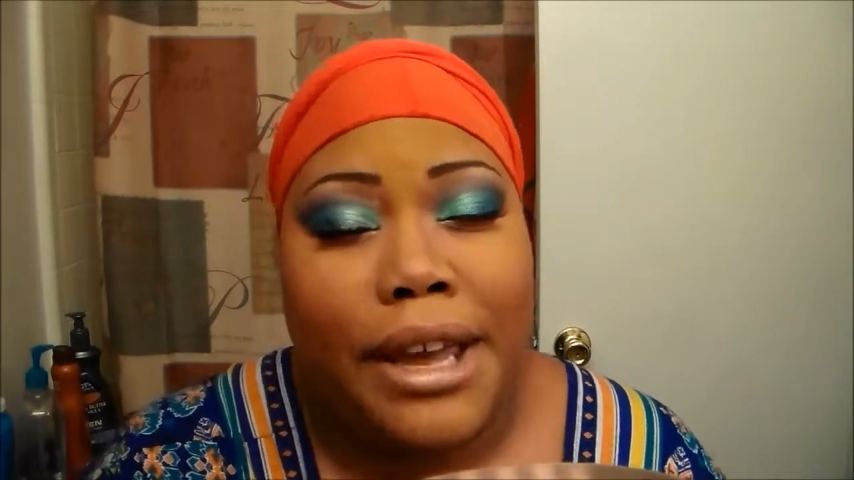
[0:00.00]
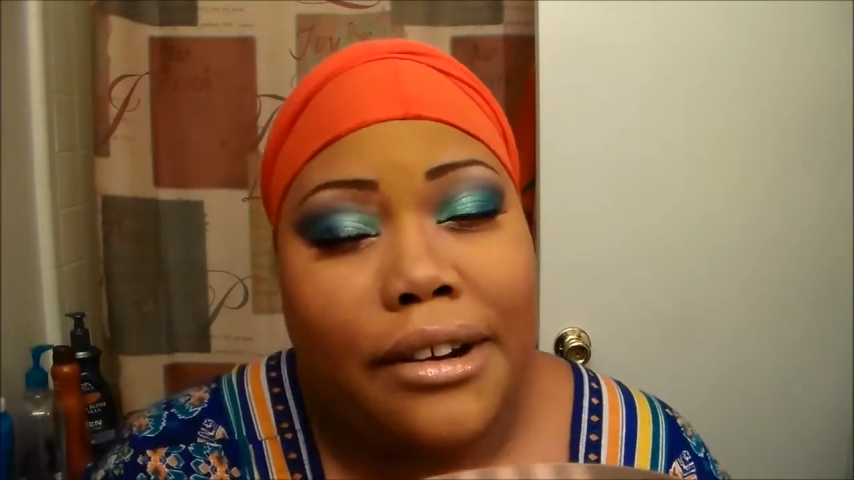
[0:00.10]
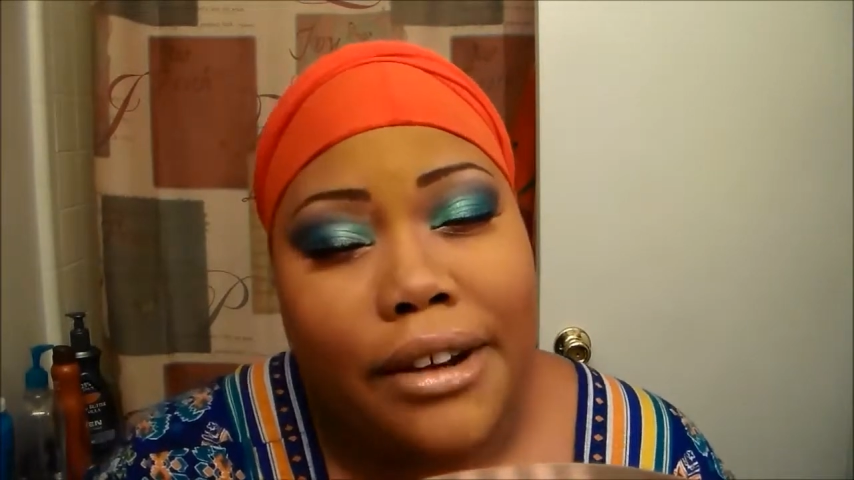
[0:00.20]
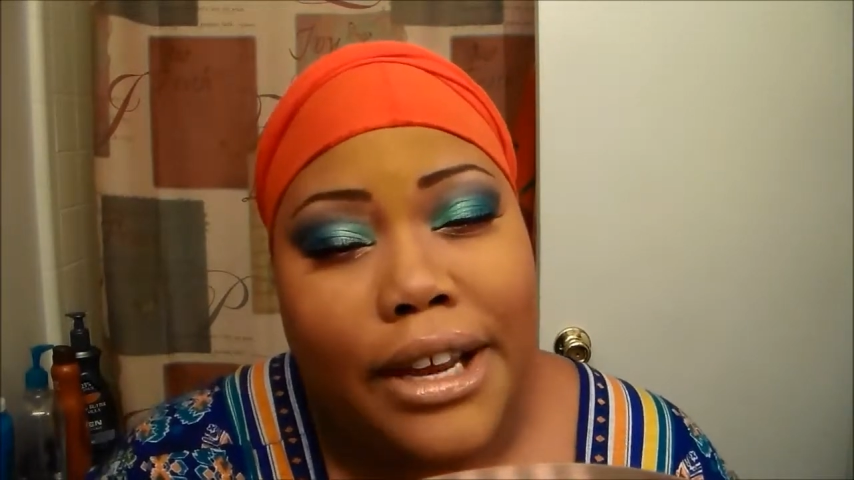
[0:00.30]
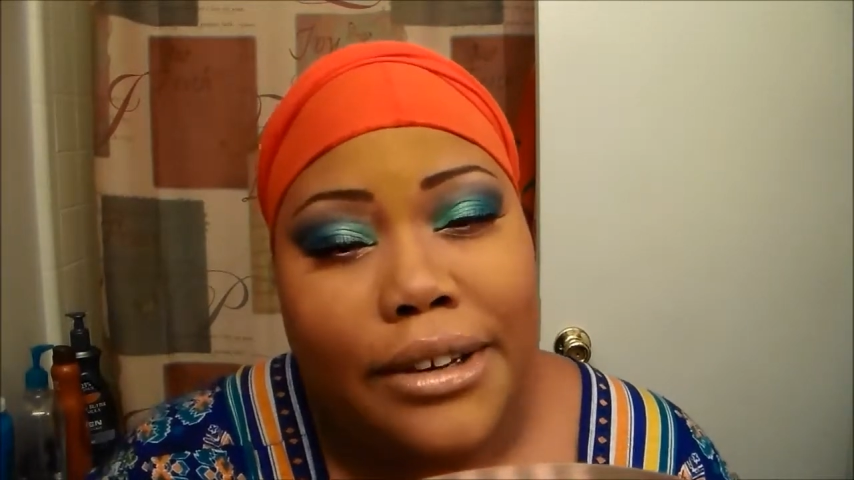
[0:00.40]

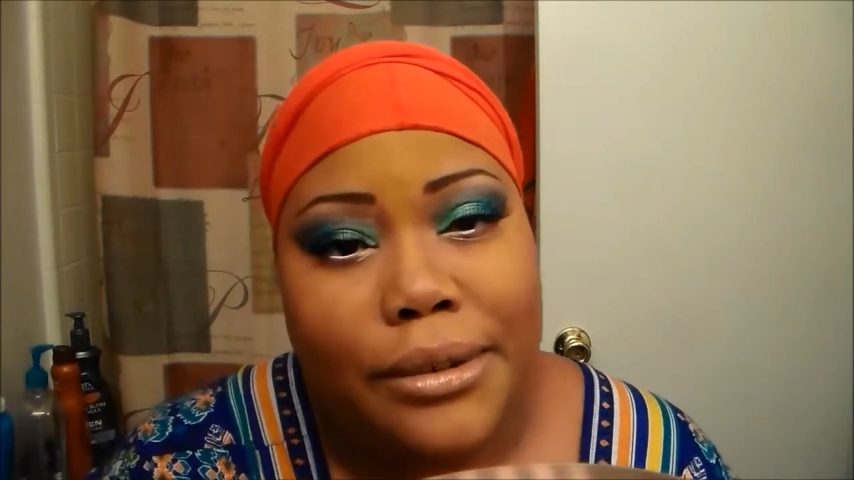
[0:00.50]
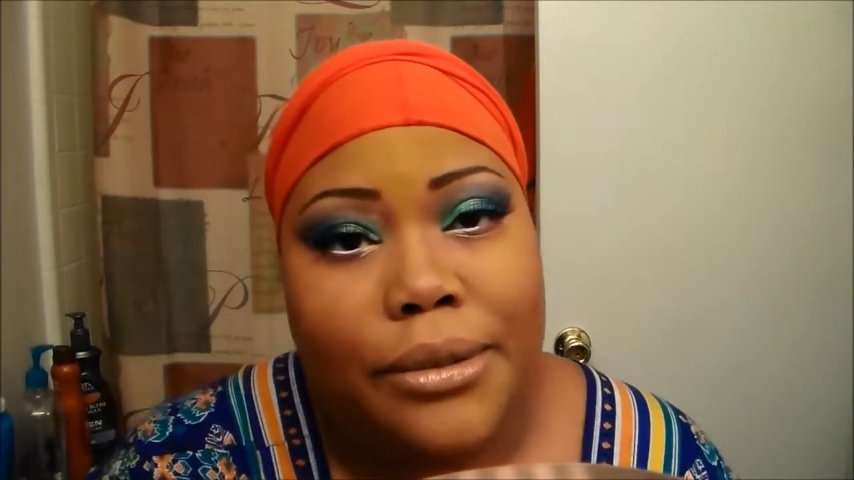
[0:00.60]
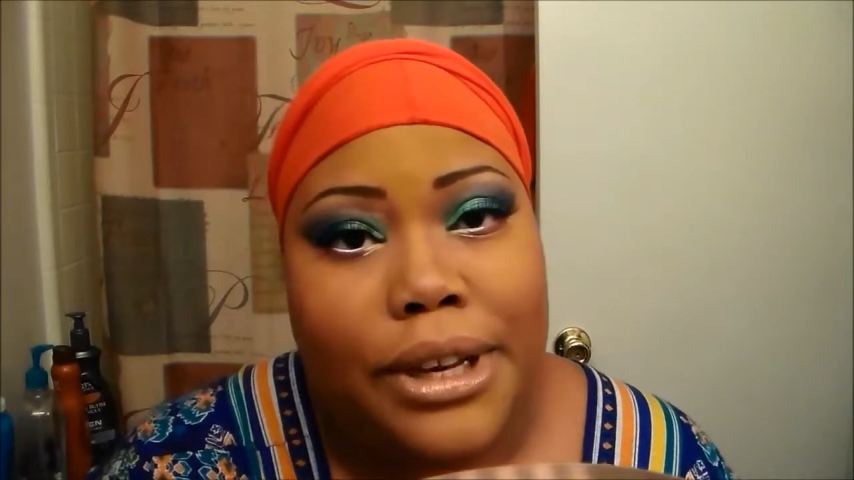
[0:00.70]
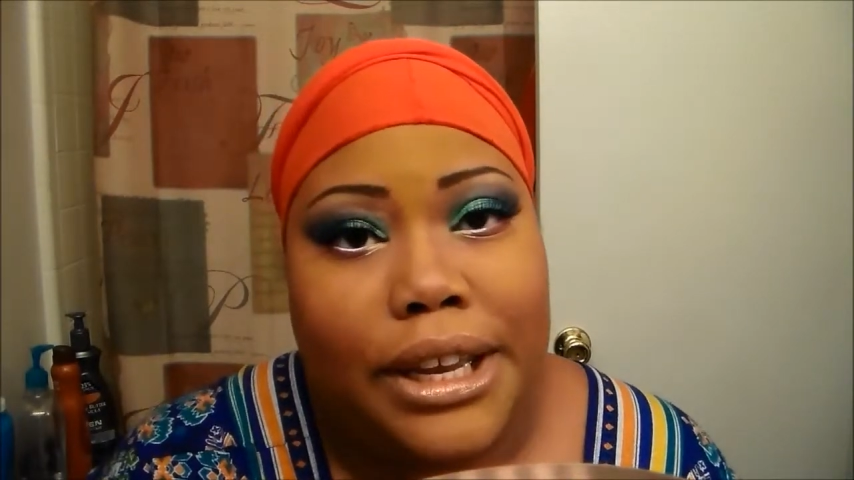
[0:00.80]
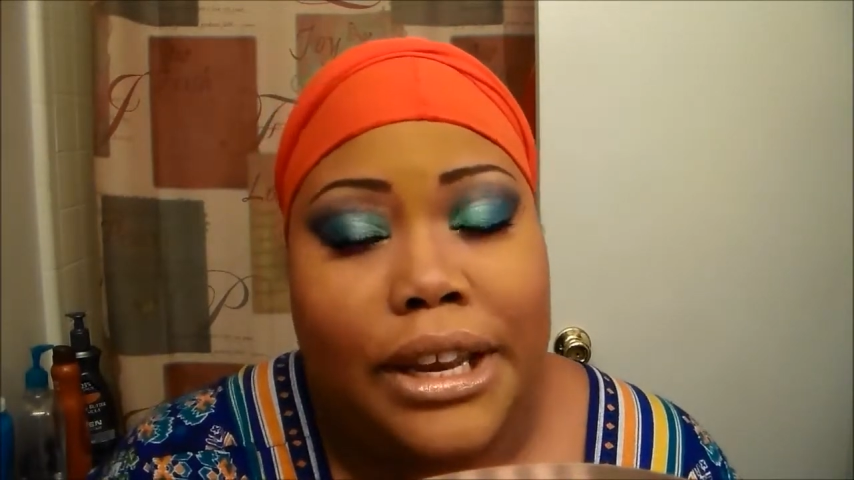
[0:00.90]
better at
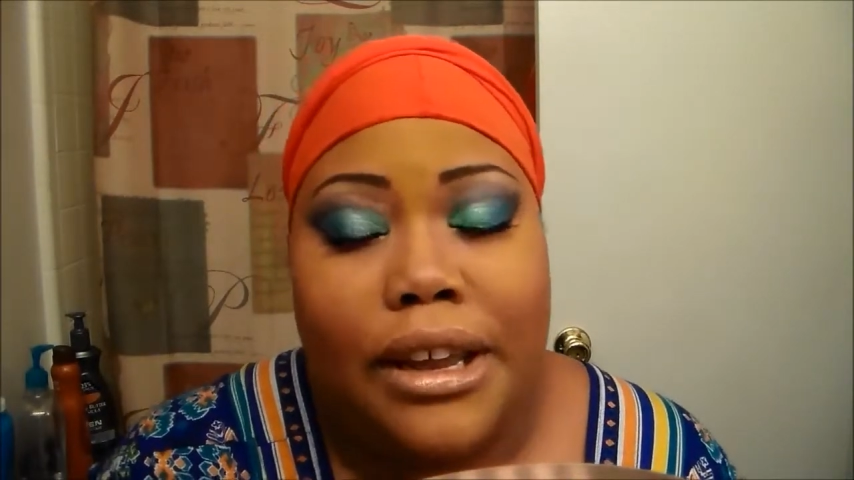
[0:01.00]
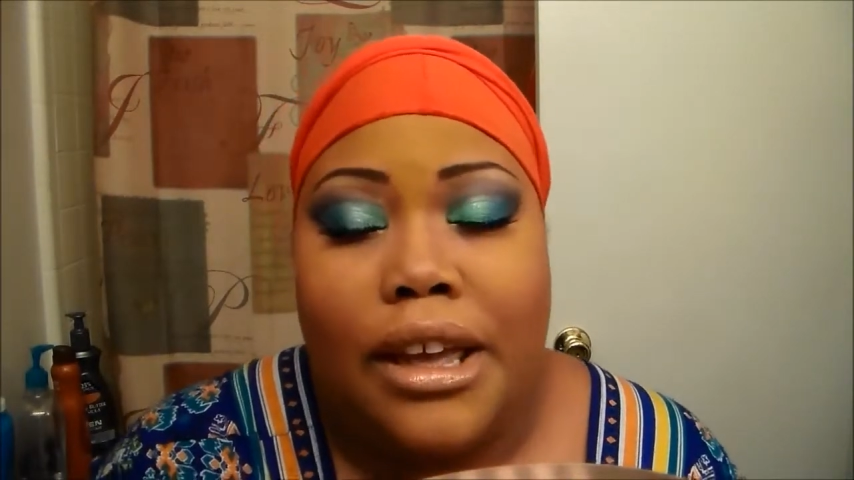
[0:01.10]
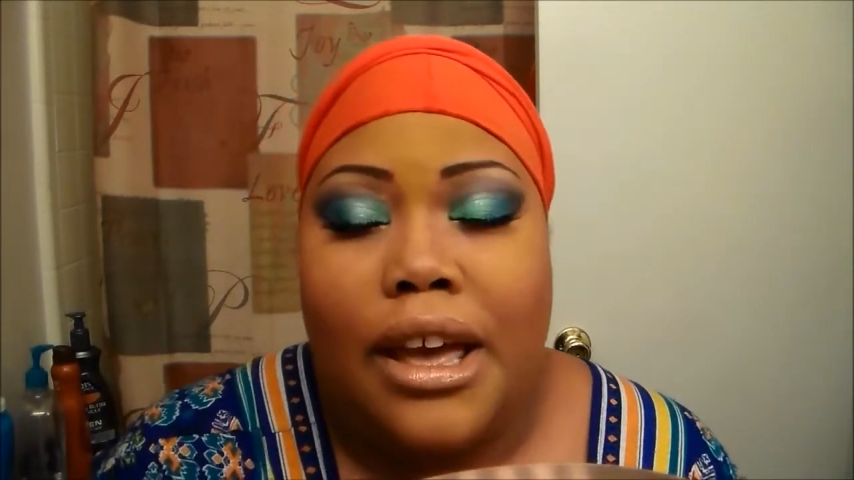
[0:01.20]
doing it,